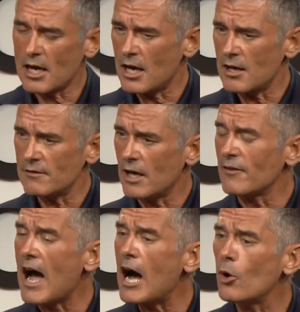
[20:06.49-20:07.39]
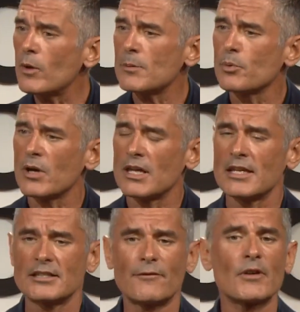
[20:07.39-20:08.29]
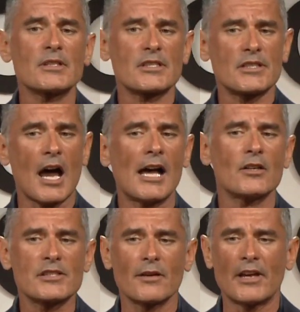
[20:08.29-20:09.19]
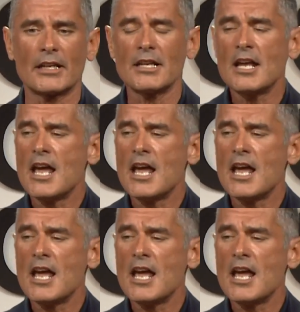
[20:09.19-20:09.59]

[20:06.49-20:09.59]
uh, of how we breathe and different styles of it.